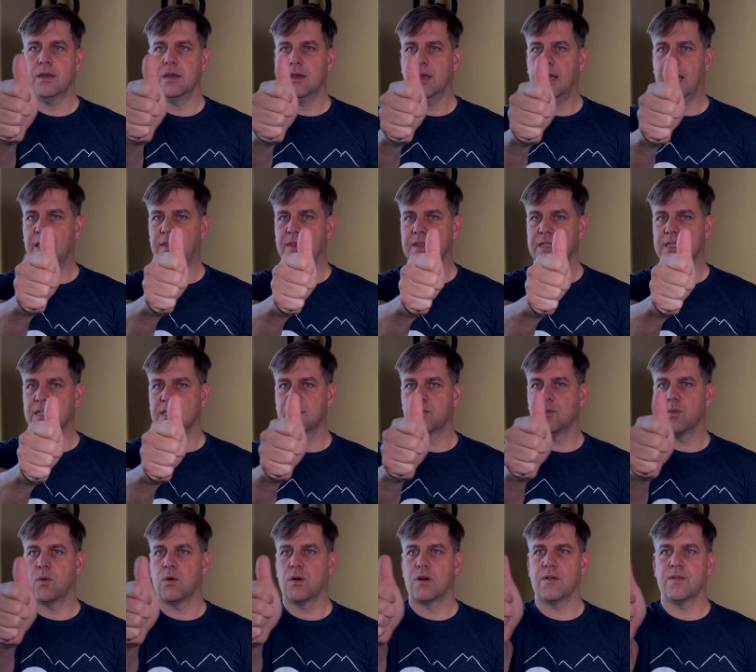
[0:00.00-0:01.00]
And this is
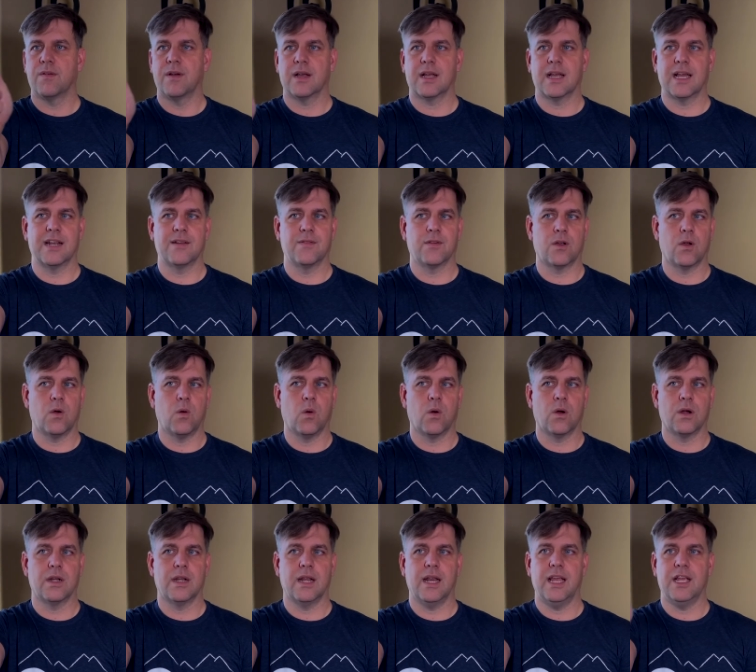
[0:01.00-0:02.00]
more of a kind of a
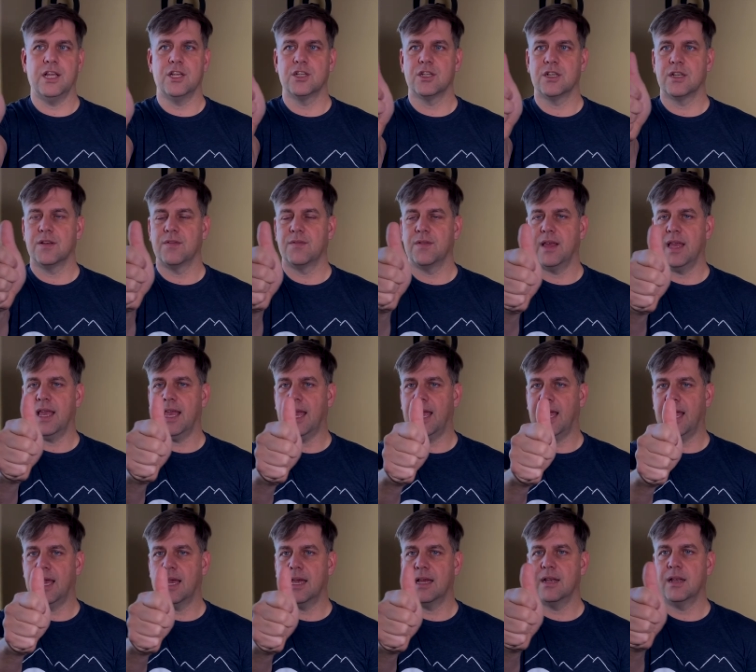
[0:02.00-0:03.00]
coordination of the
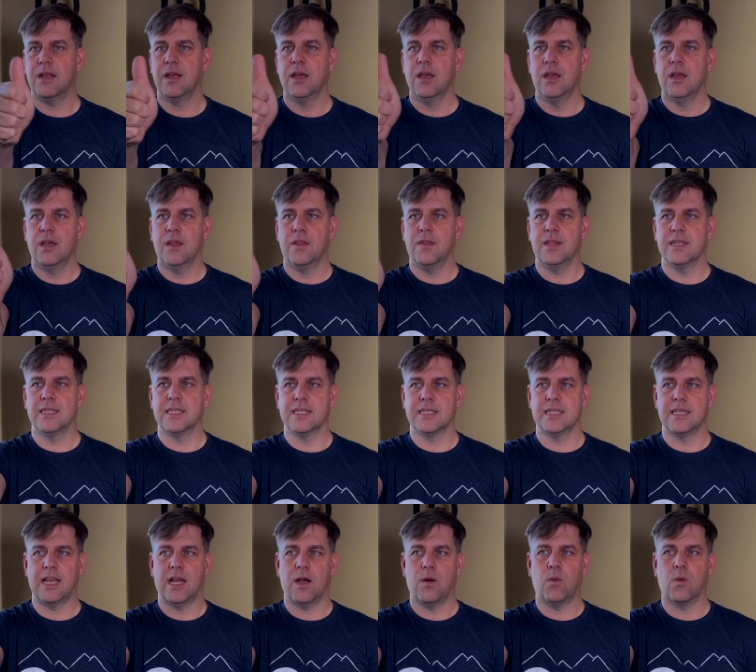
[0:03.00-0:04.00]
head. This is
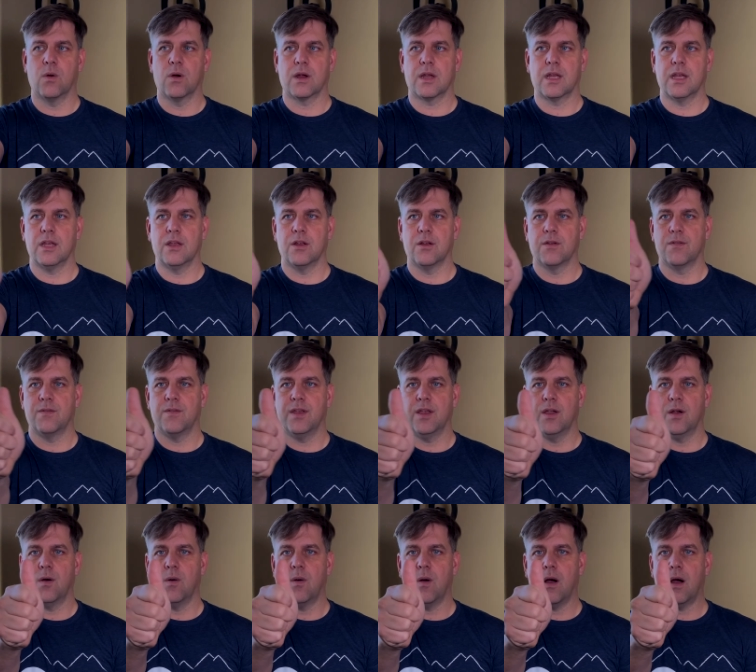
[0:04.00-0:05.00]
now working your V
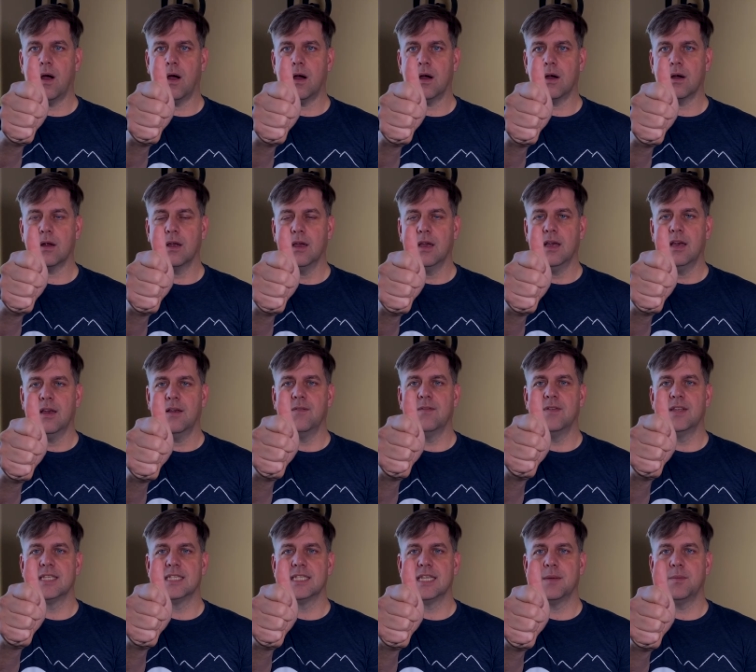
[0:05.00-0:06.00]
O R,
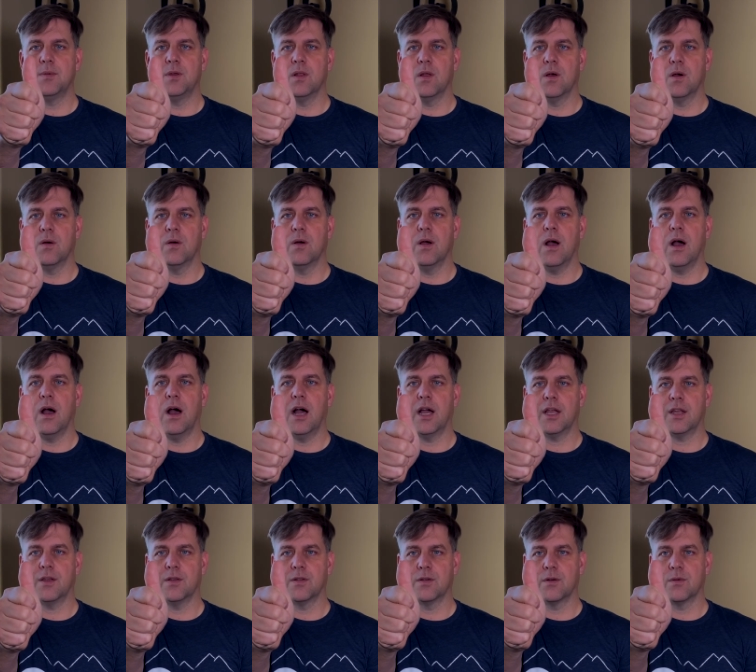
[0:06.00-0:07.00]
vestibulo
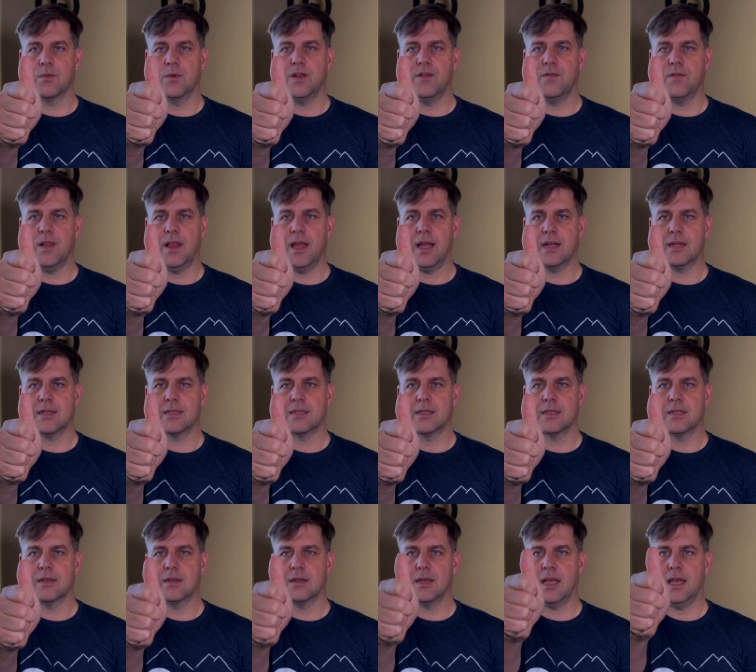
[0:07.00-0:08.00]
ocular reflex,
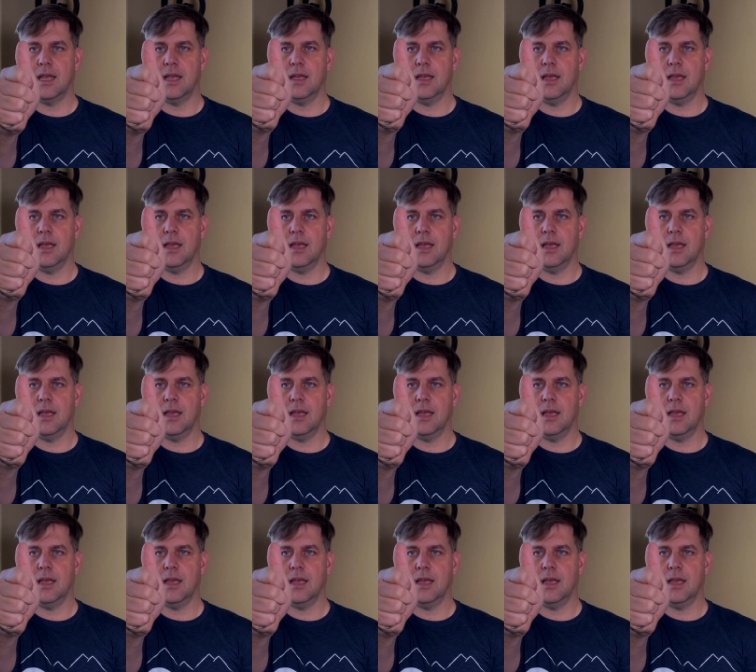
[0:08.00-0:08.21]
okay?